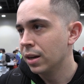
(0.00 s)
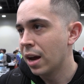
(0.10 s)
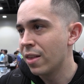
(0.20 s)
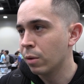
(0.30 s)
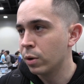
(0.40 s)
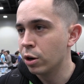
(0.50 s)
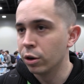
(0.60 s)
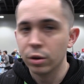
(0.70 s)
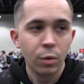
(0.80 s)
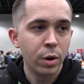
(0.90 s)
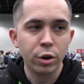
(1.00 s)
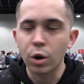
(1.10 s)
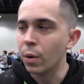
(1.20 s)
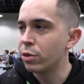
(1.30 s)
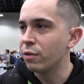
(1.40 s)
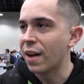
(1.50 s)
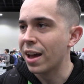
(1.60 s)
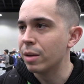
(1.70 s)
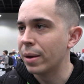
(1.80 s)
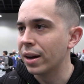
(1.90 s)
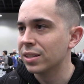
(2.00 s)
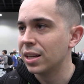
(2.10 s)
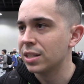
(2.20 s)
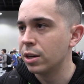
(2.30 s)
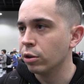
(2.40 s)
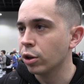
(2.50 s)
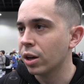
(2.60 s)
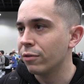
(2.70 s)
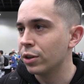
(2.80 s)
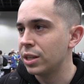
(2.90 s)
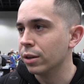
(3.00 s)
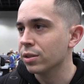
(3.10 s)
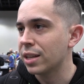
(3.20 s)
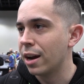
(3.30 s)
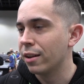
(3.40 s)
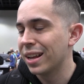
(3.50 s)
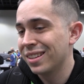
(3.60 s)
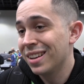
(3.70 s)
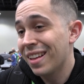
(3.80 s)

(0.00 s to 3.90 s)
I think when you're going through value boxes and you're looking for deals there,